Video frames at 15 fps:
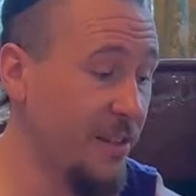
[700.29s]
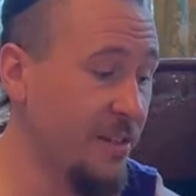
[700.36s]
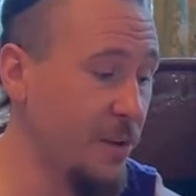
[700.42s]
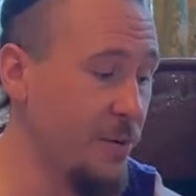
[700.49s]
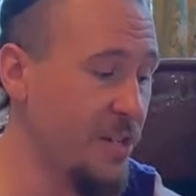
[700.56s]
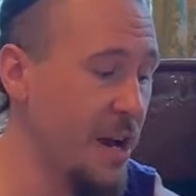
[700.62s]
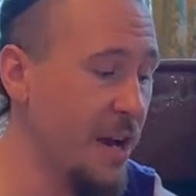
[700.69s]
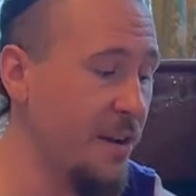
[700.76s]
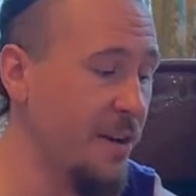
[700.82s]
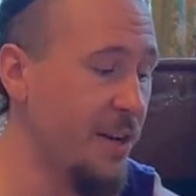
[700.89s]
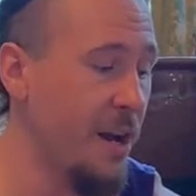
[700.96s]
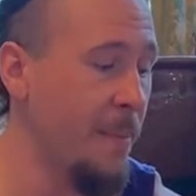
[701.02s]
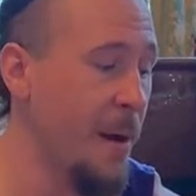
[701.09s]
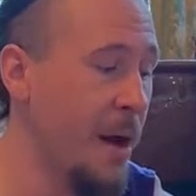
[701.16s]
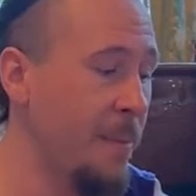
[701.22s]
So it's not going to
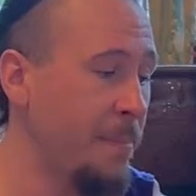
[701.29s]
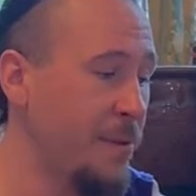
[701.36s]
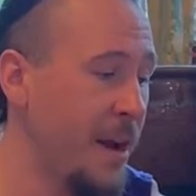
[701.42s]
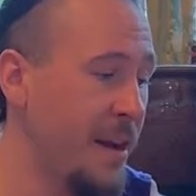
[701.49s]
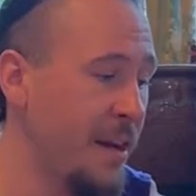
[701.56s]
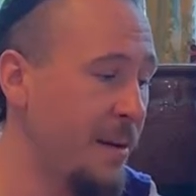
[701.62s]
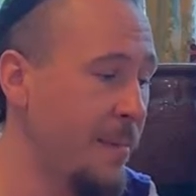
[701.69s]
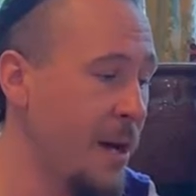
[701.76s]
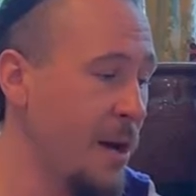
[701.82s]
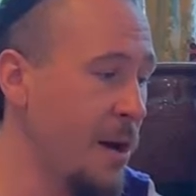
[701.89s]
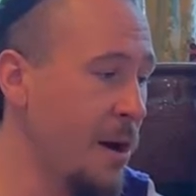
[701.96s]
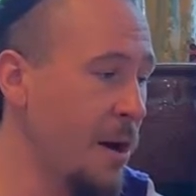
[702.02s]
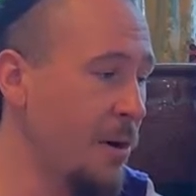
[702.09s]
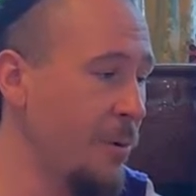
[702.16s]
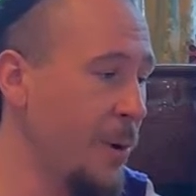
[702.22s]
come unbraided
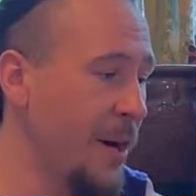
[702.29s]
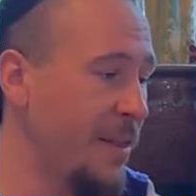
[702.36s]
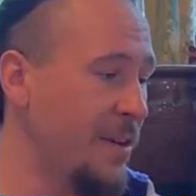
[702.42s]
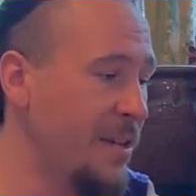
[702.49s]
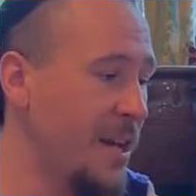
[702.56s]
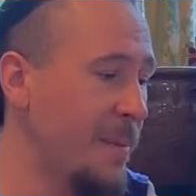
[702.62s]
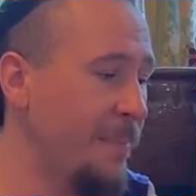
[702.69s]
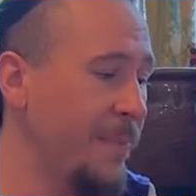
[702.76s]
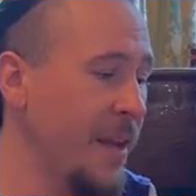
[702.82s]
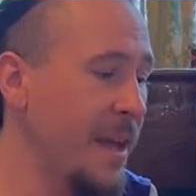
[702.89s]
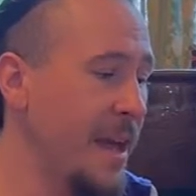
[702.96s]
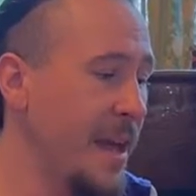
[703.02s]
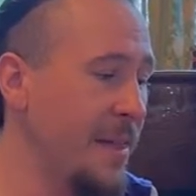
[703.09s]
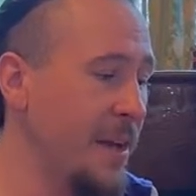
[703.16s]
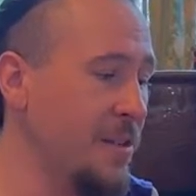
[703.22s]
all the way to the tip.
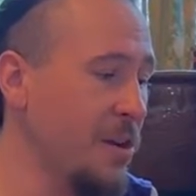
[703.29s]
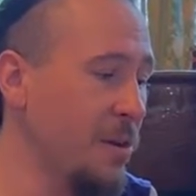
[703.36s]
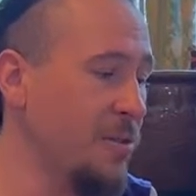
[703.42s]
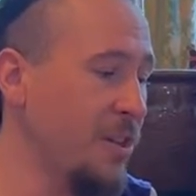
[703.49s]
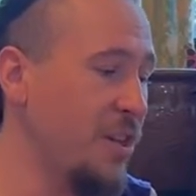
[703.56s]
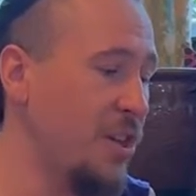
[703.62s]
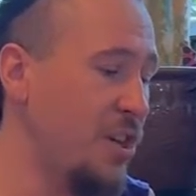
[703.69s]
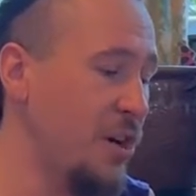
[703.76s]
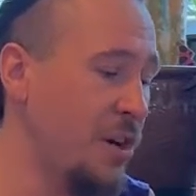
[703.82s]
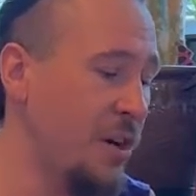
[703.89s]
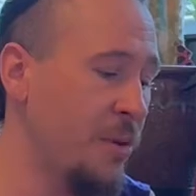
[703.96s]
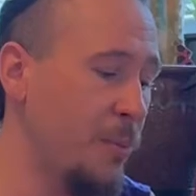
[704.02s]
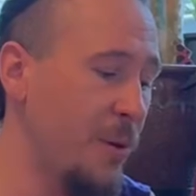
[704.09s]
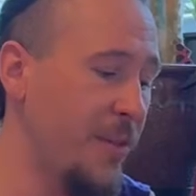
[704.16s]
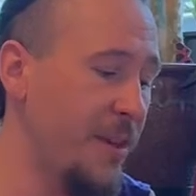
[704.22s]
And then it's all
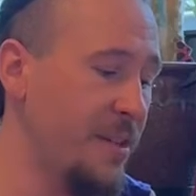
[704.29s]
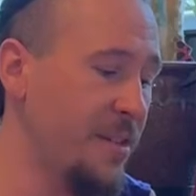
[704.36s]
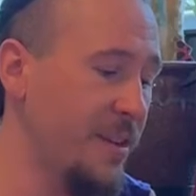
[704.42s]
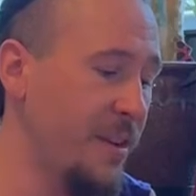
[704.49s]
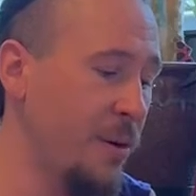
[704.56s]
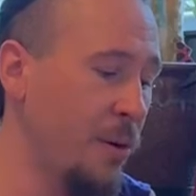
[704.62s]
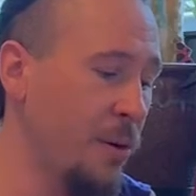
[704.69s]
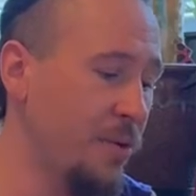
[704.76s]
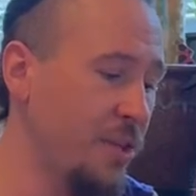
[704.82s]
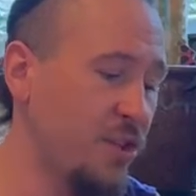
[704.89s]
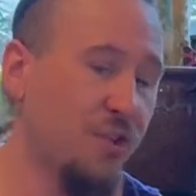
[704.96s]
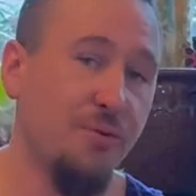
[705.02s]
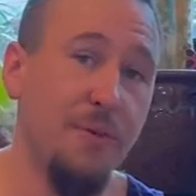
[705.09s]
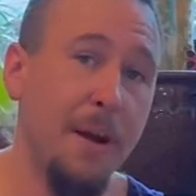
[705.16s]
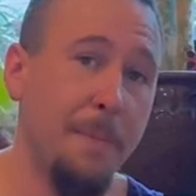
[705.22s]
secured with this little
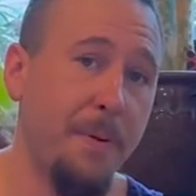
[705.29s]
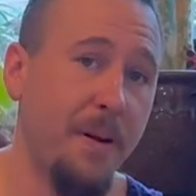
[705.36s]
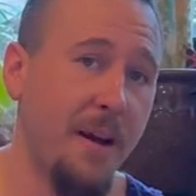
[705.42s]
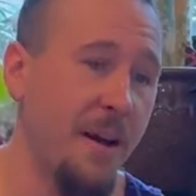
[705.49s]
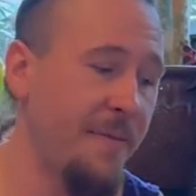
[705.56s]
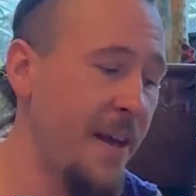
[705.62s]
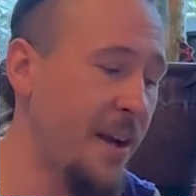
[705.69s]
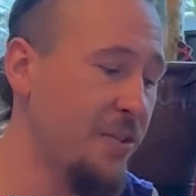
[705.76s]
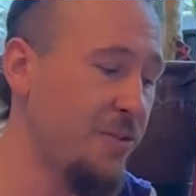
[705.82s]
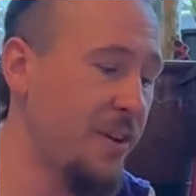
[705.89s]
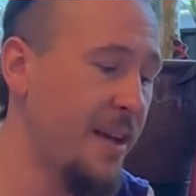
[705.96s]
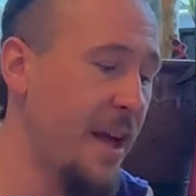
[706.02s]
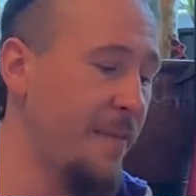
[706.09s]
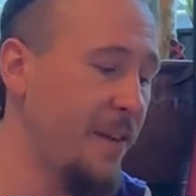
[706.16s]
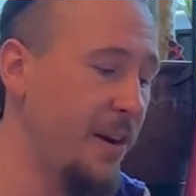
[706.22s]
strip of extra
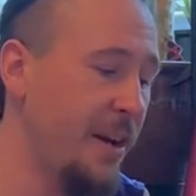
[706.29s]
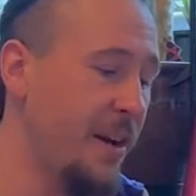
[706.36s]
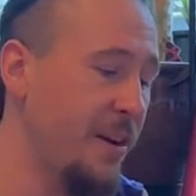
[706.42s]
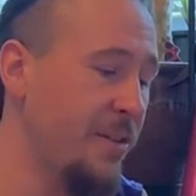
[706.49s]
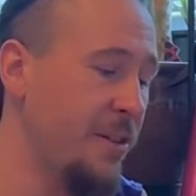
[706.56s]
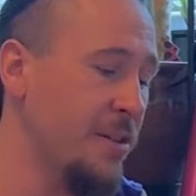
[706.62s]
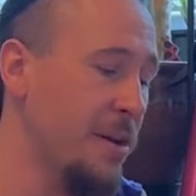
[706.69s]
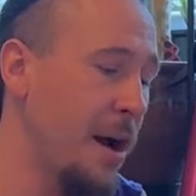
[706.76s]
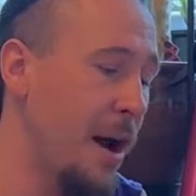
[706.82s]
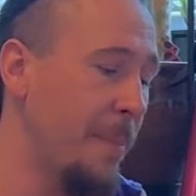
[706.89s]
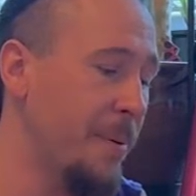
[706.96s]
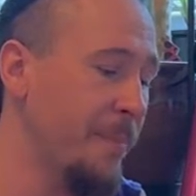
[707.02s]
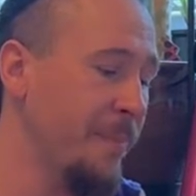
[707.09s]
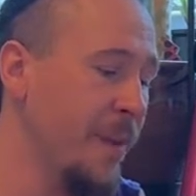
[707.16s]
Kevlar here at the top.